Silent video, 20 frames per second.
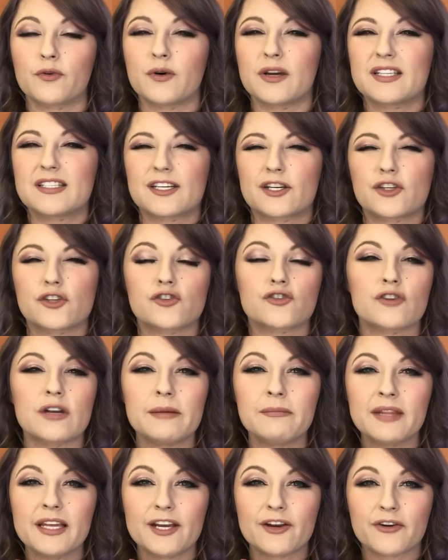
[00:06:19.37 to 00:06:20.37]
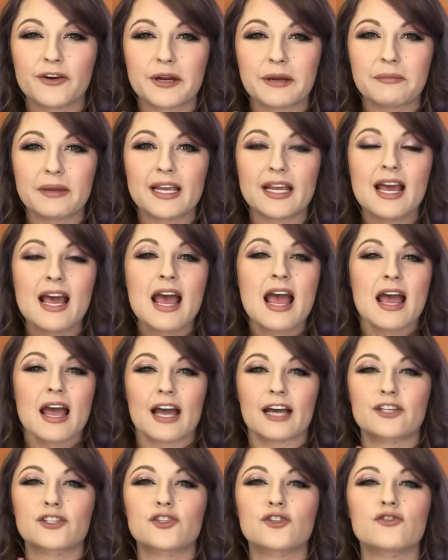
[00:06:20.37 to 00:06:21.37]
It's extremely creamy,
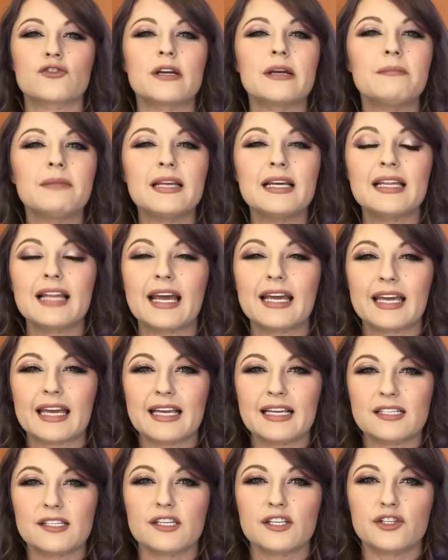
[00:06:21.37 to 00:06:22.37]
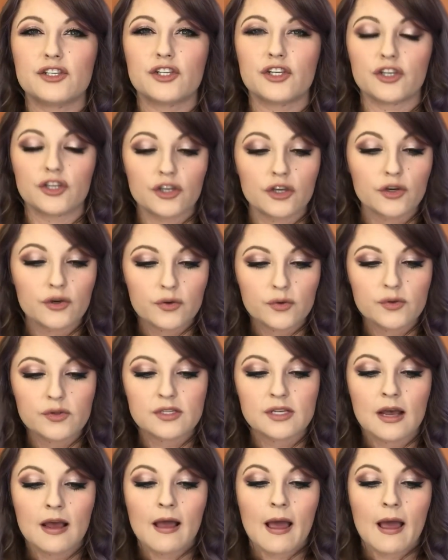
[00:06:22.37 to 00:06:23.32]
extremely like easy to use.